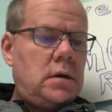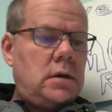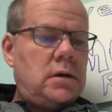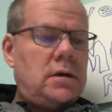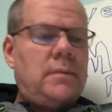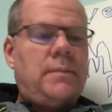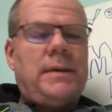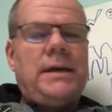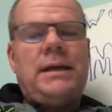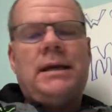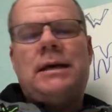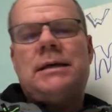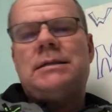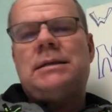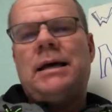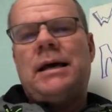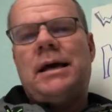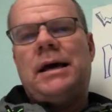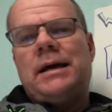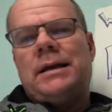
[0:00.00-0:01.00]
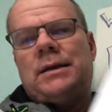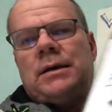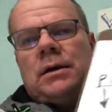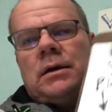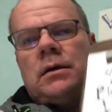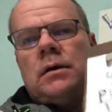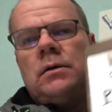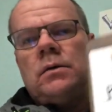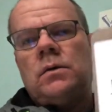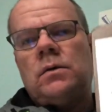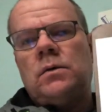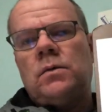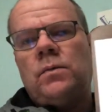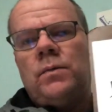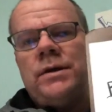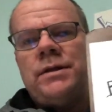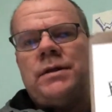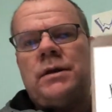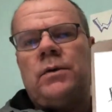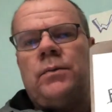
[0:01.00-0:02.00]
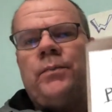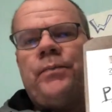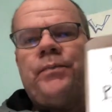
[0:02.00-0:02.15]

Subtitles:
the PDSA idea with you.